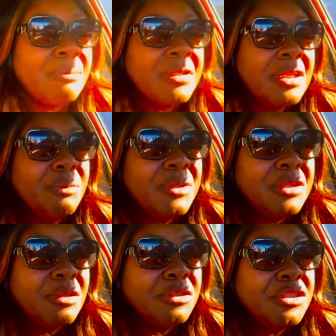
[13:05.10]
dealing with
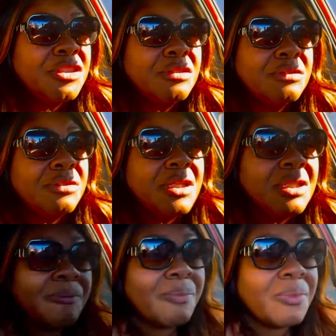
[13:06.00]
those
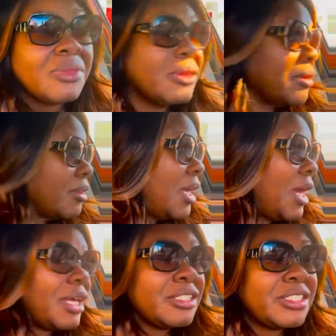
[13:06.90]
children
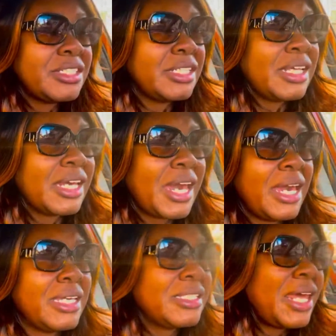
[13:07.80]
that got
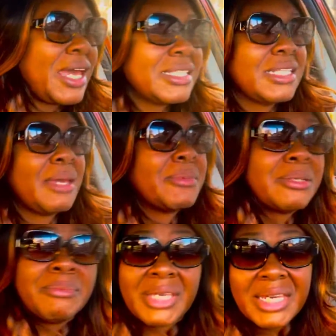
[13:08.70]
his last name, because
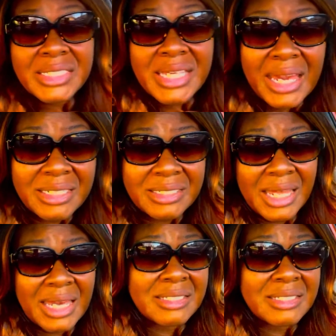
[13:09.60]
them kids got his last